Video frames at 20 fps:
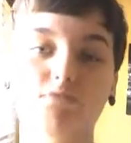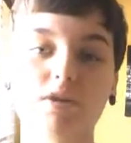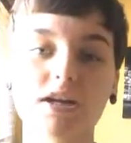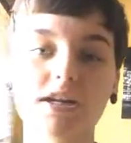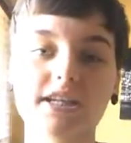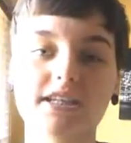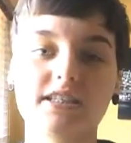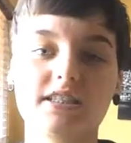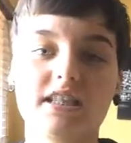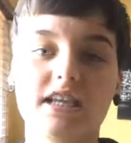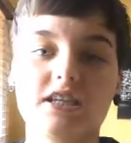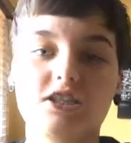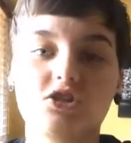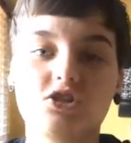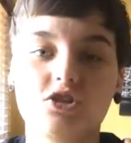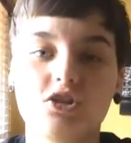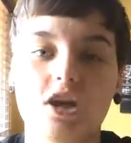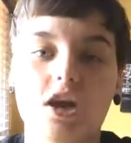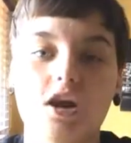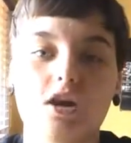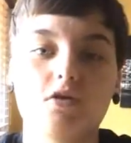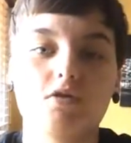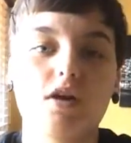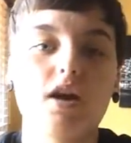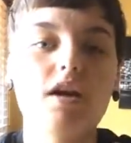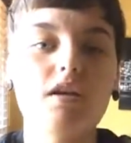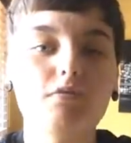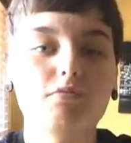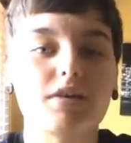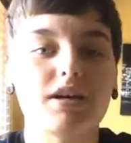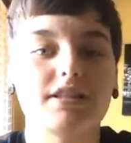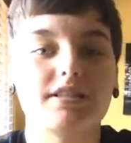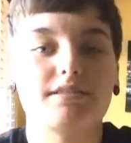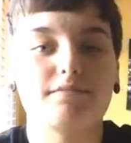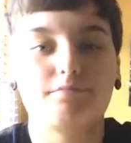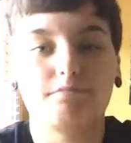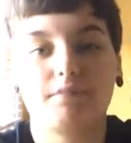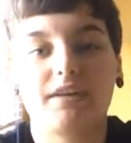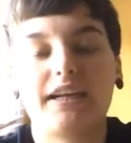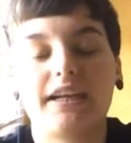What is this show? What does
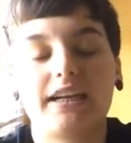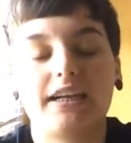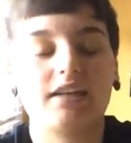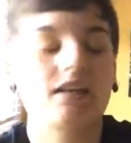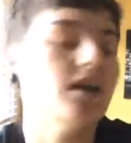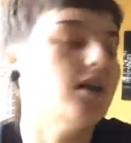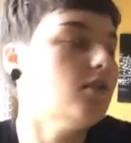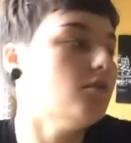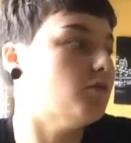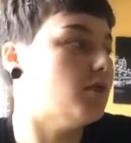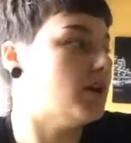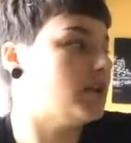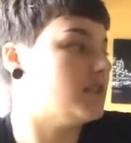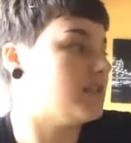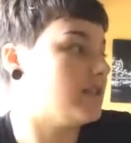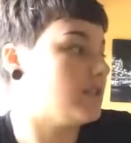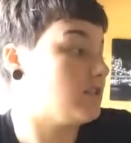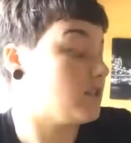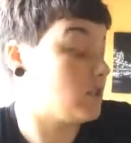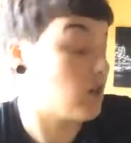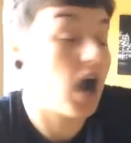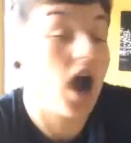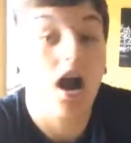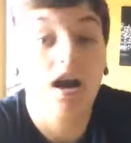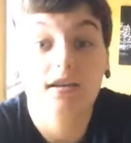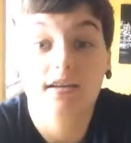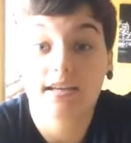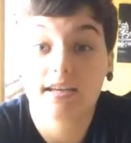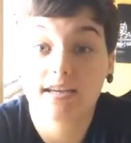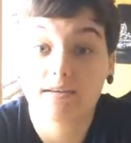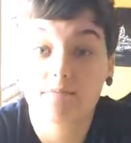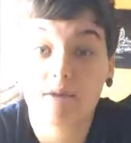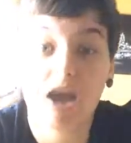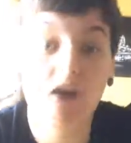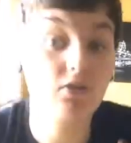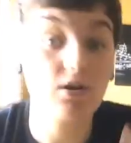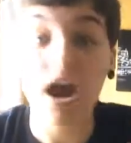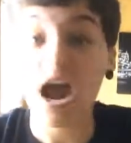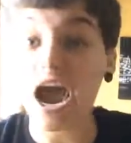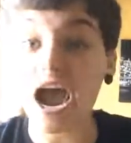it mean? What is it talking
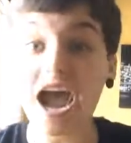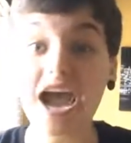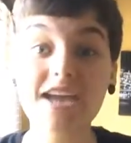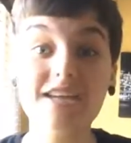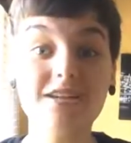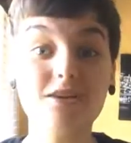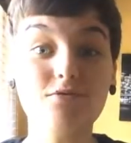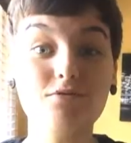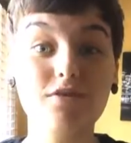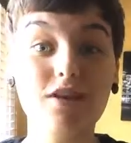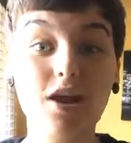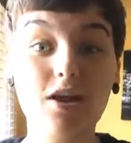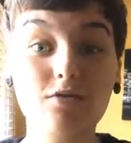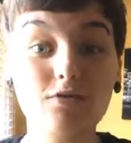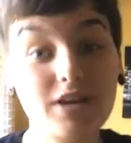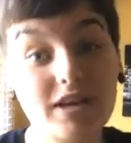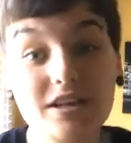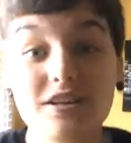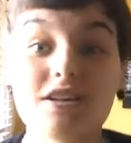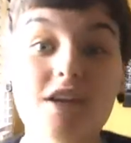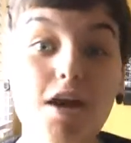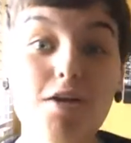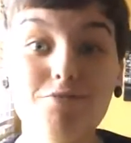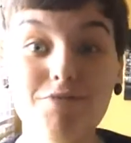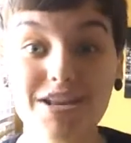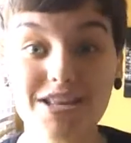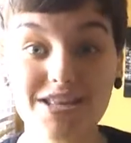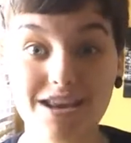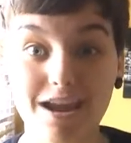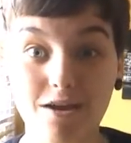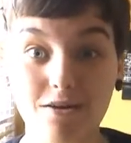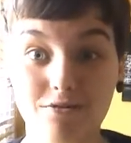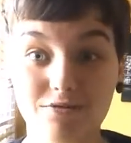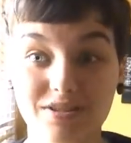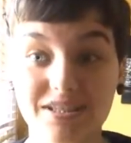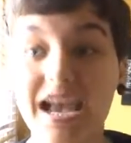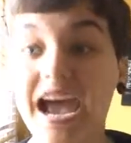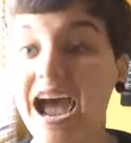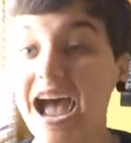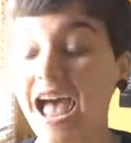about? I don't know. No one
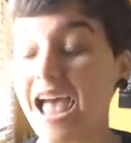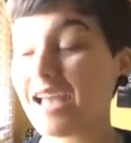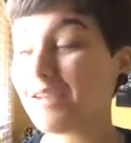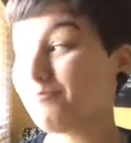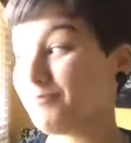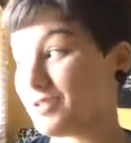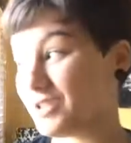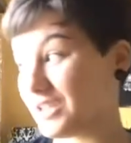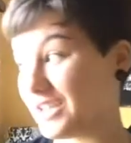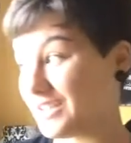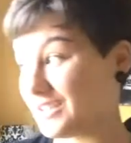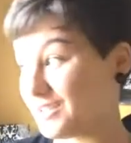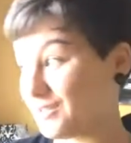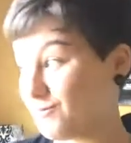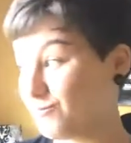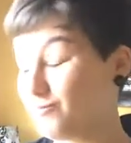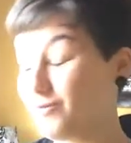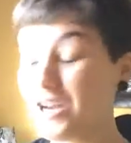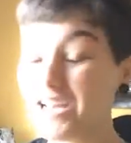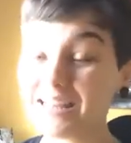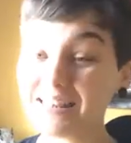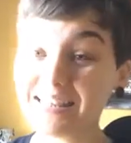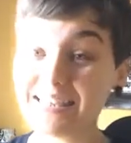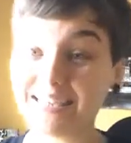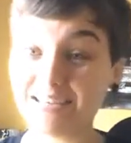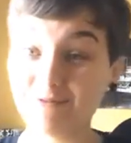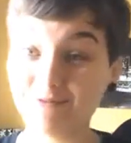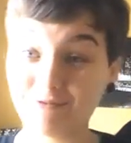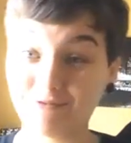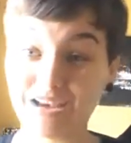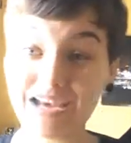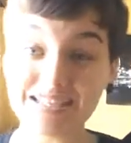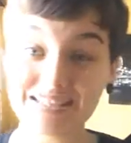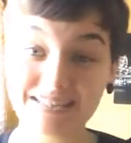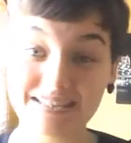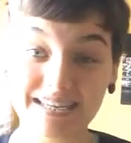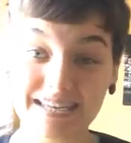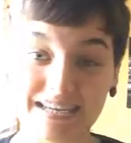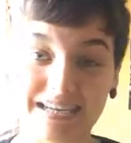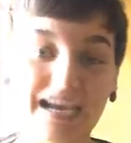knows. I'm just really
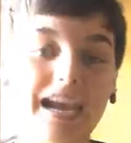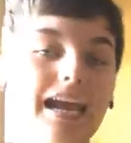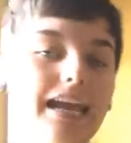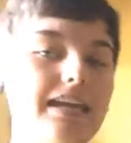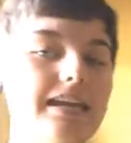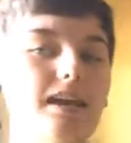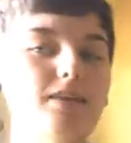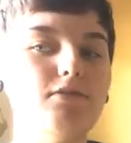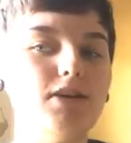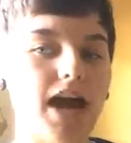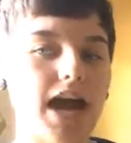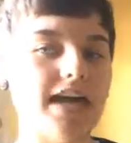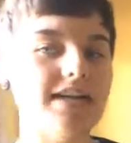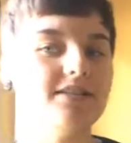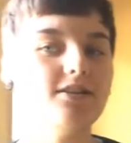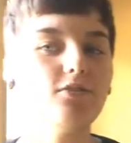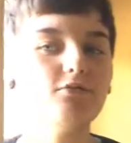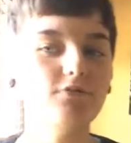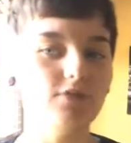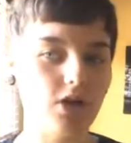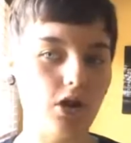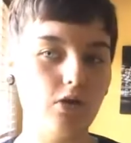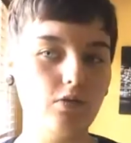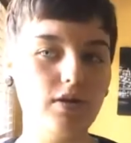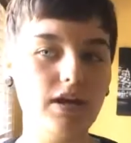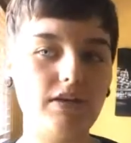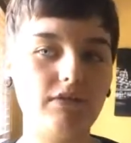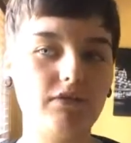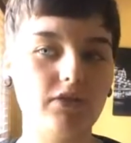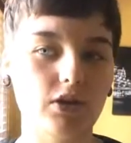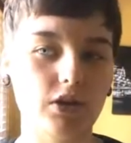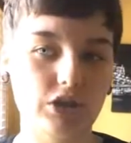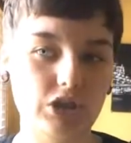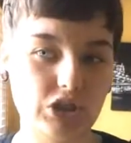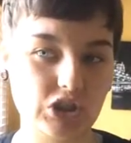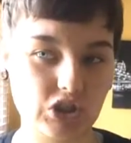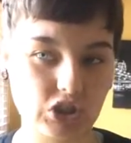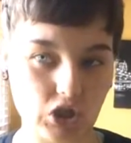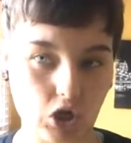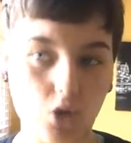invested. Now, I don't know if
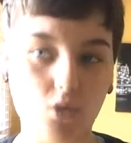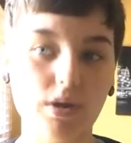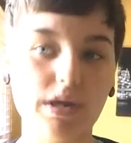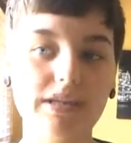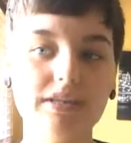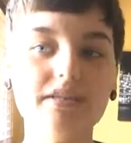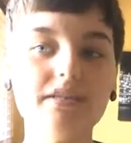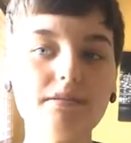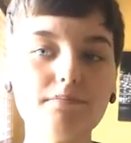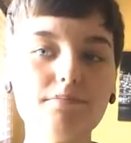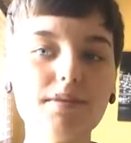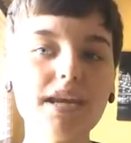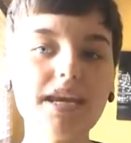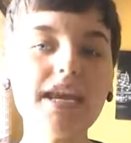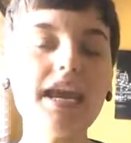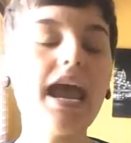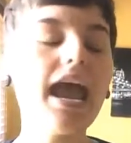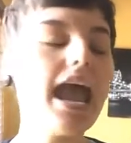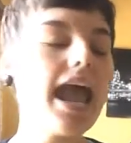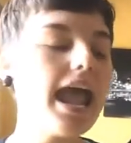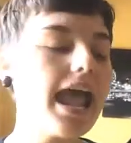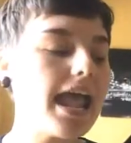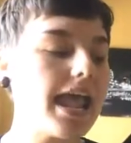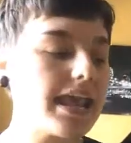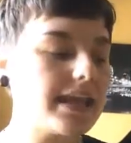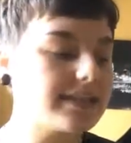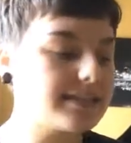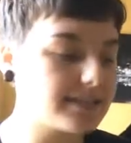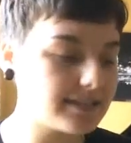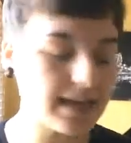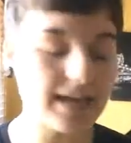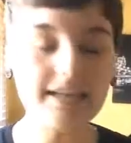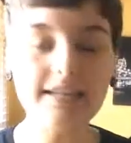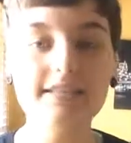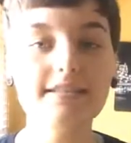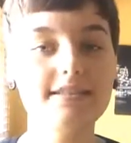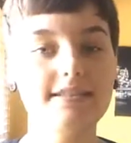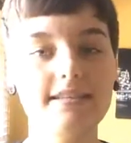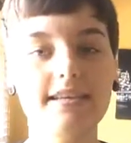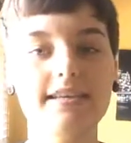there's going to be a
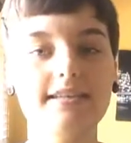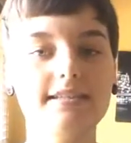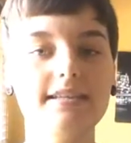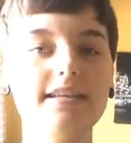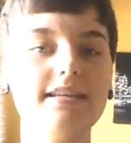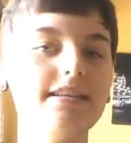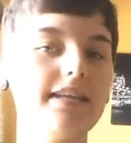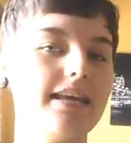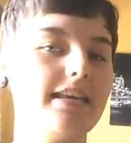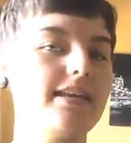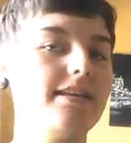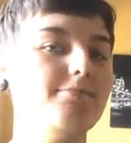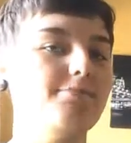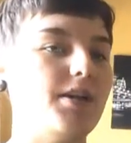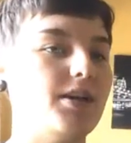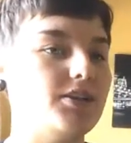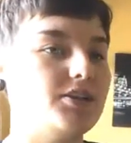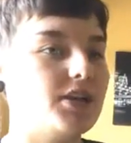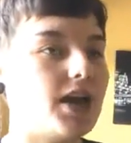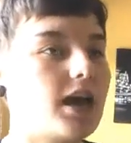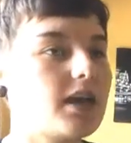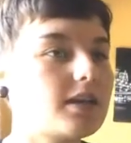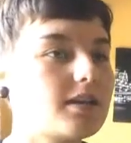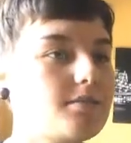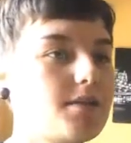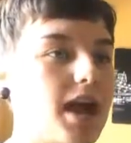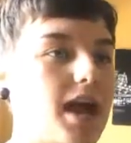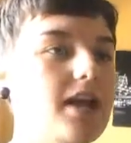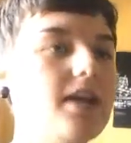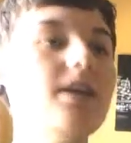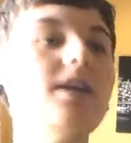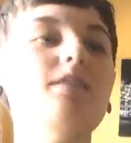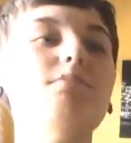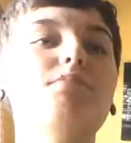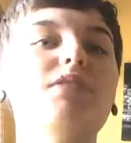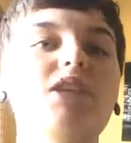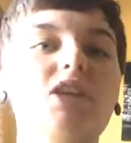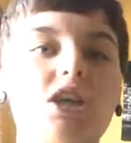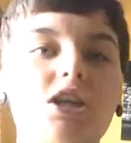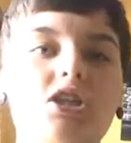second season. They keep on talking about it
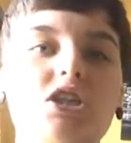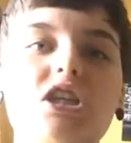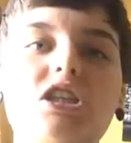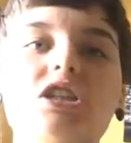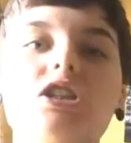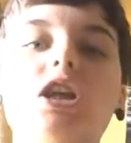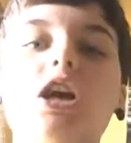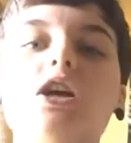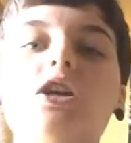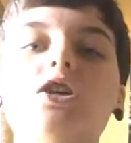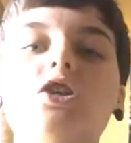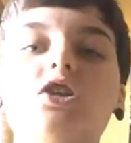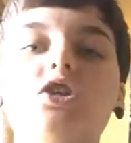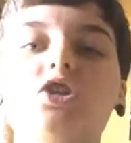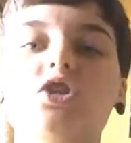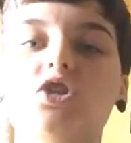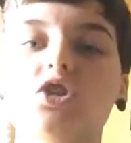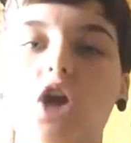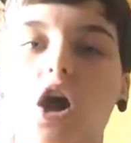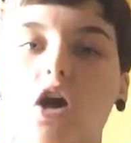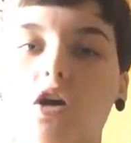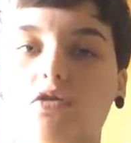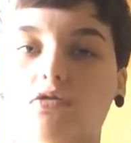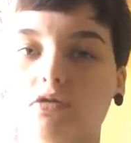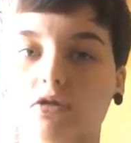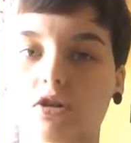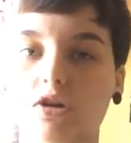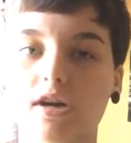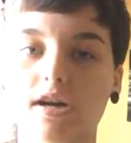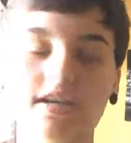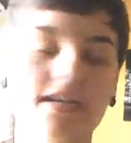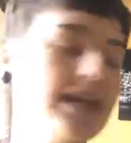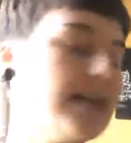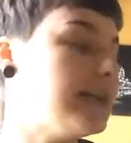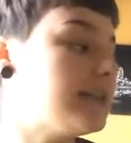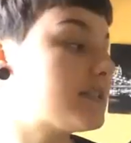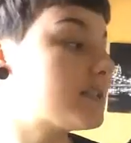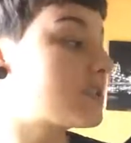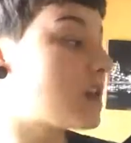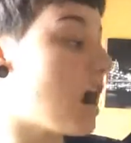because it's so good.
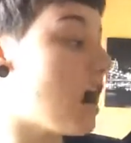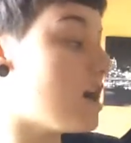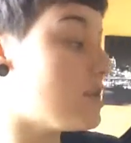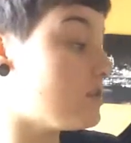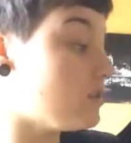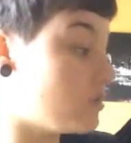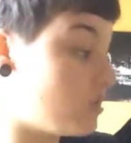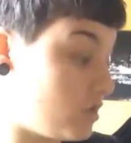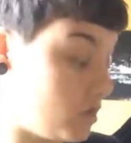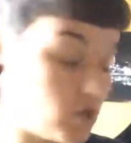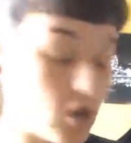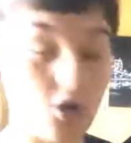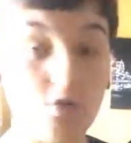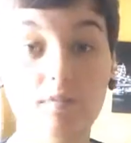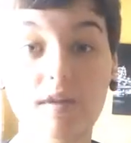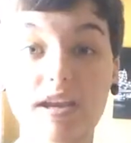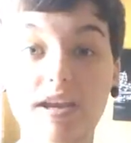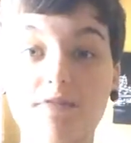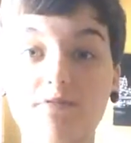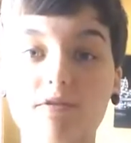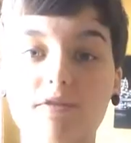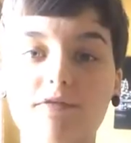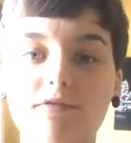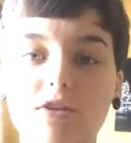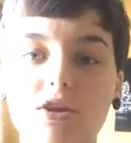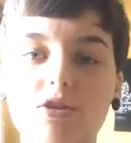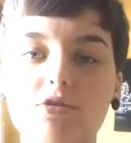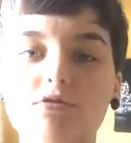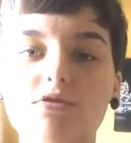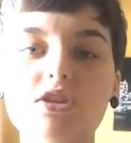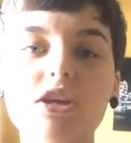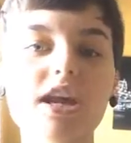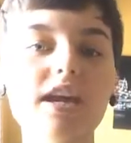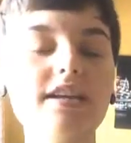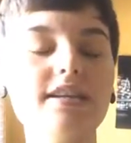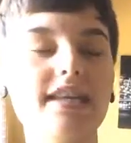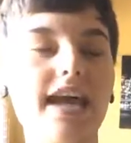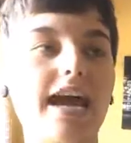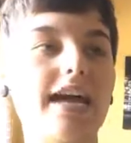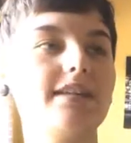It's gotten so many reviews.
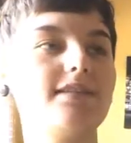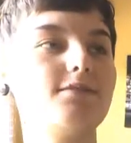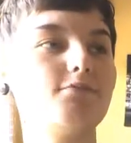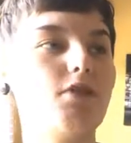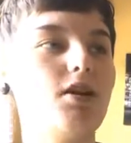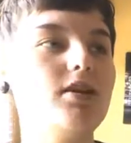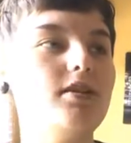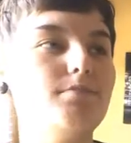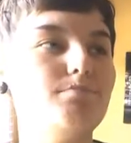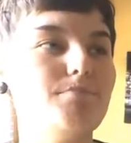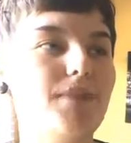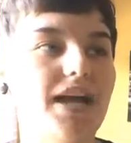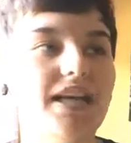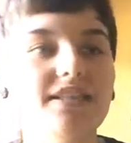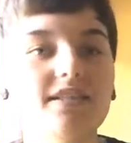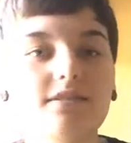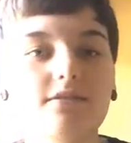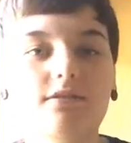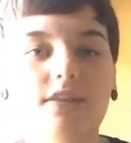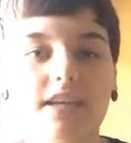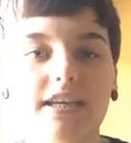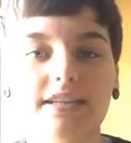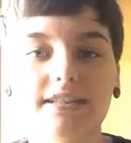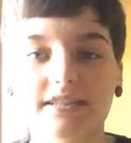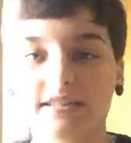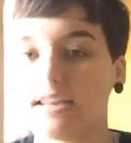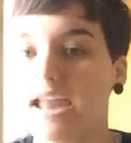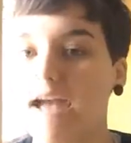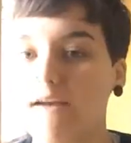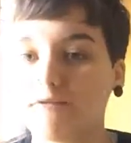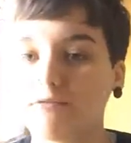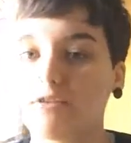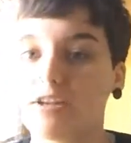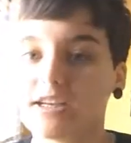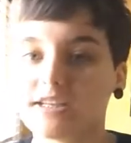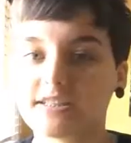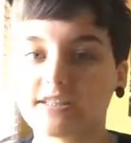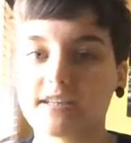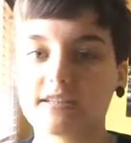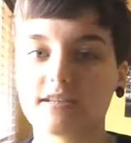That's one of the best things
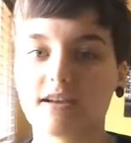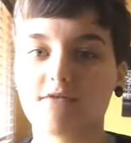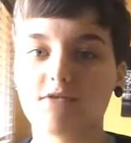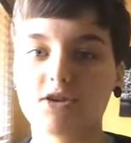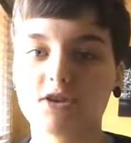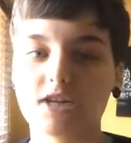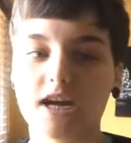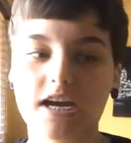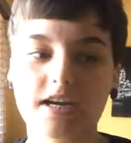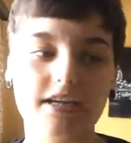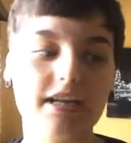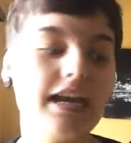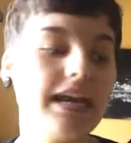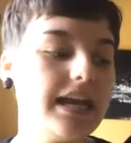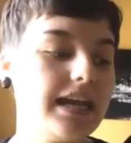Netflix has ever done.